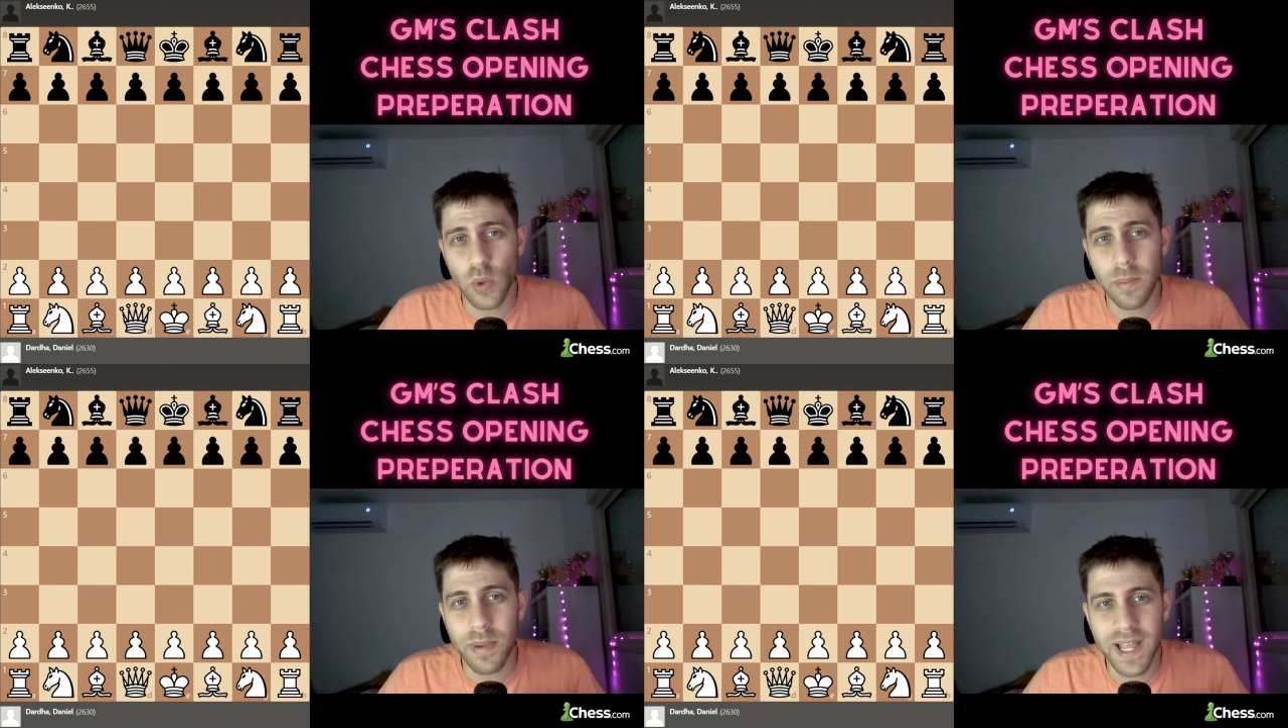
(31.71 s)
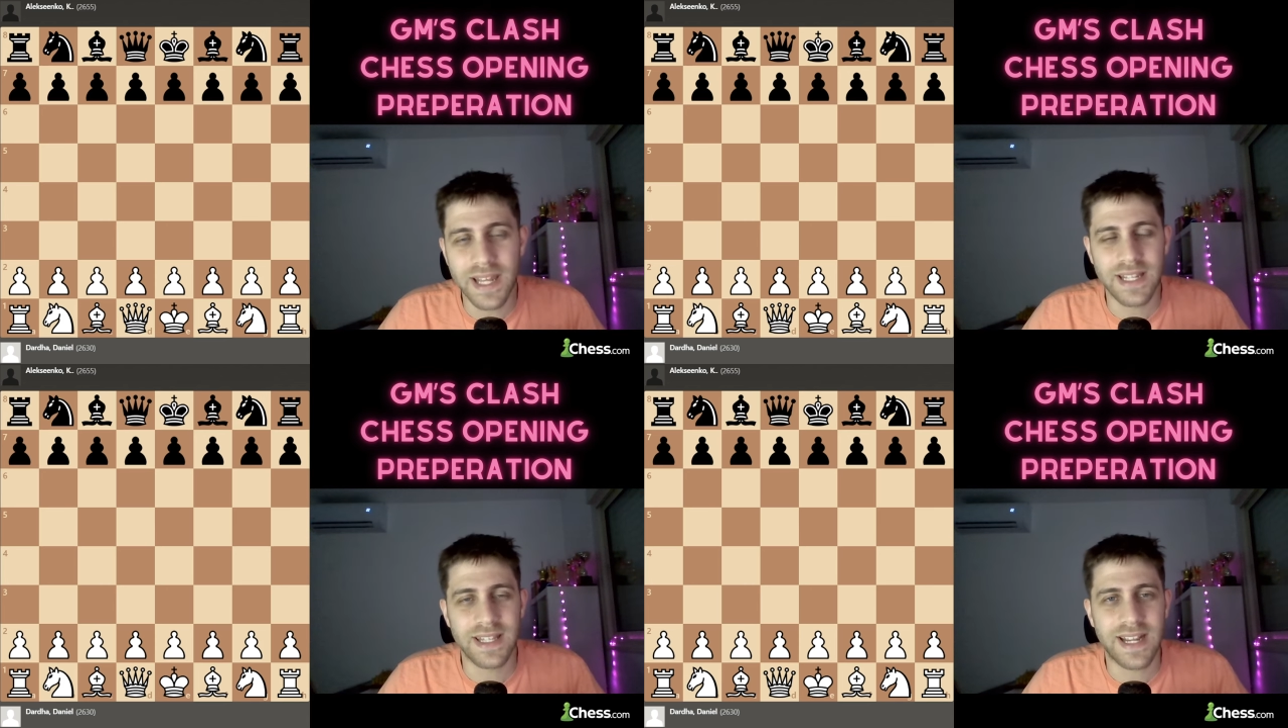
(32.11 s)
he played
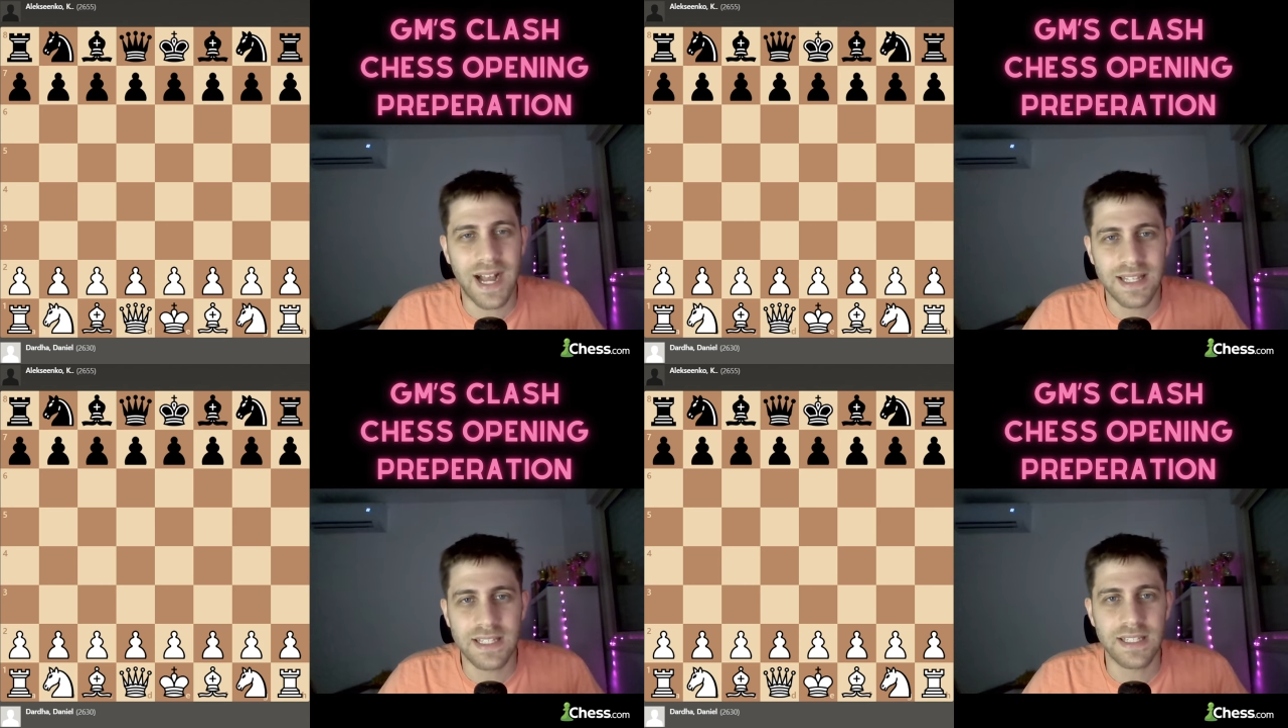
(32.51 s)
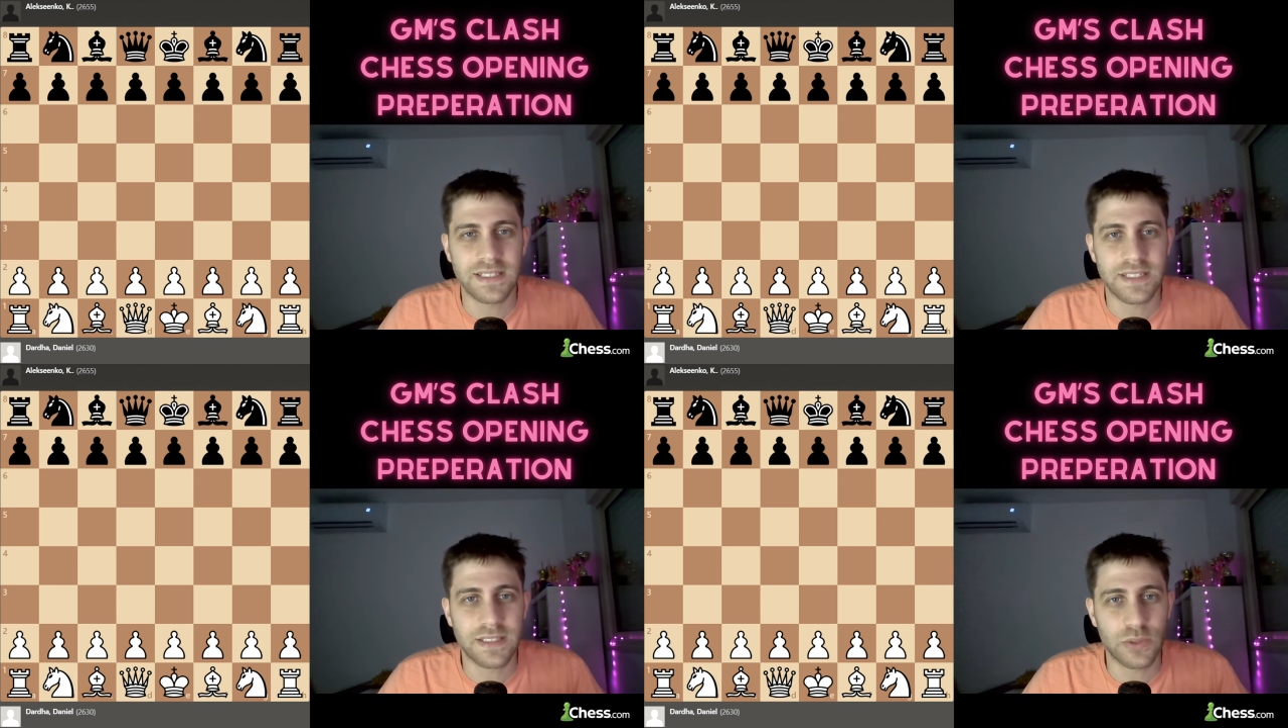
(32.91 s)
in the
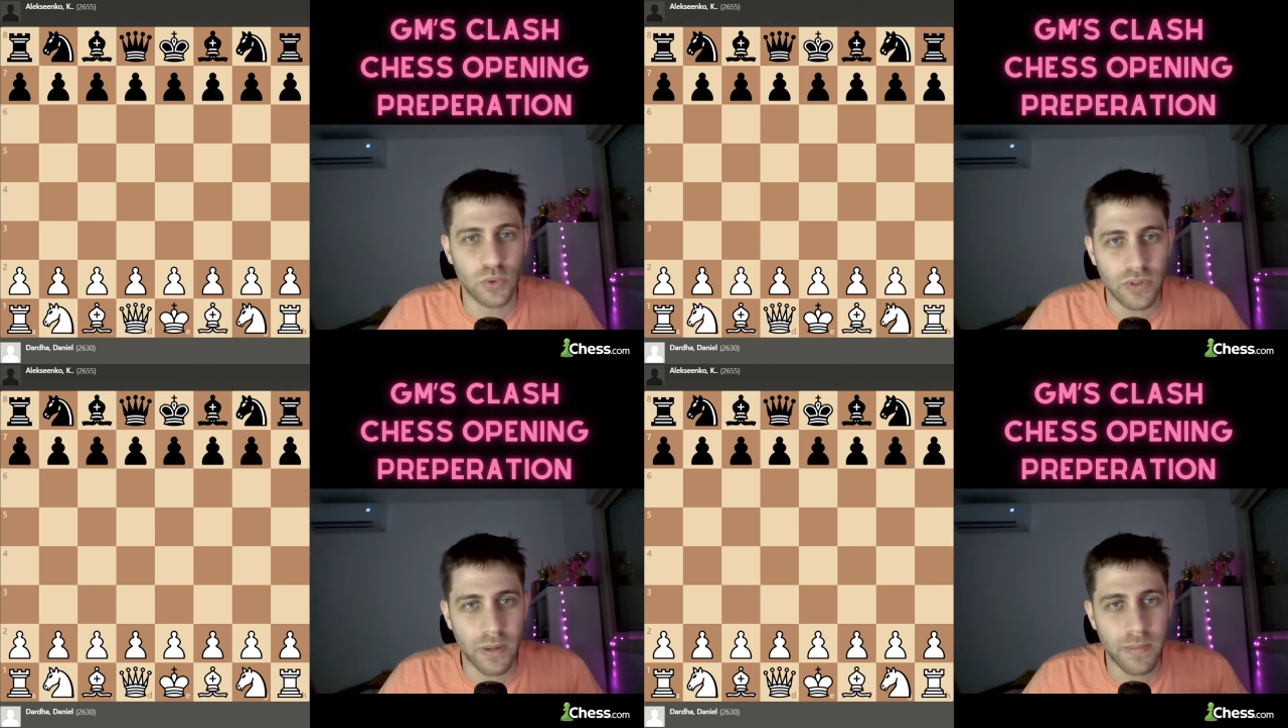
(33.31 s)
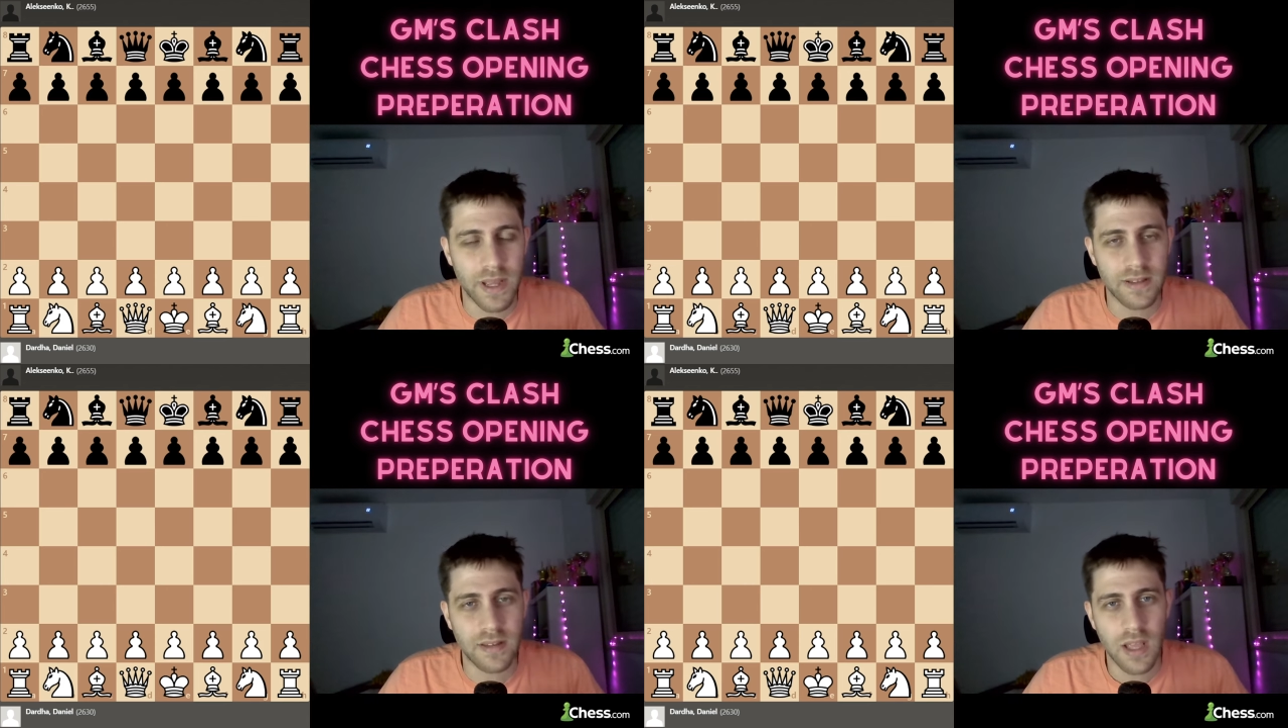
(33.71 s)
candidates
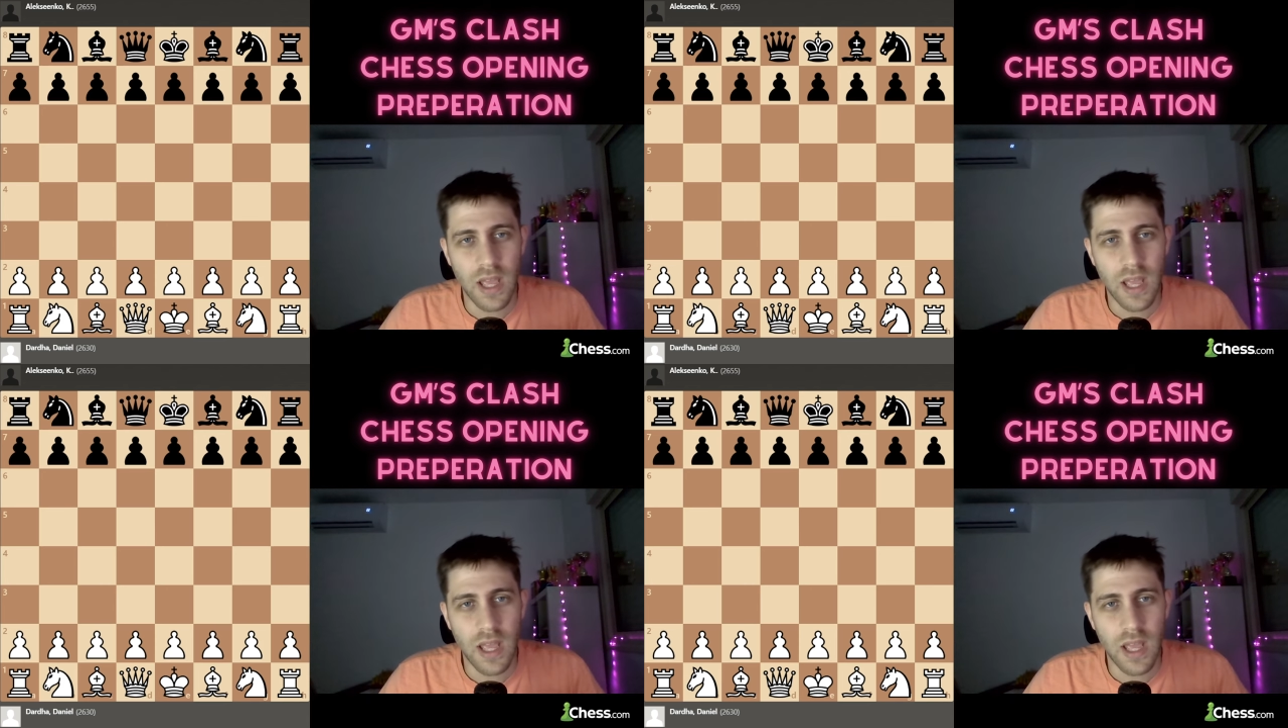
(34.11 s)
tournament.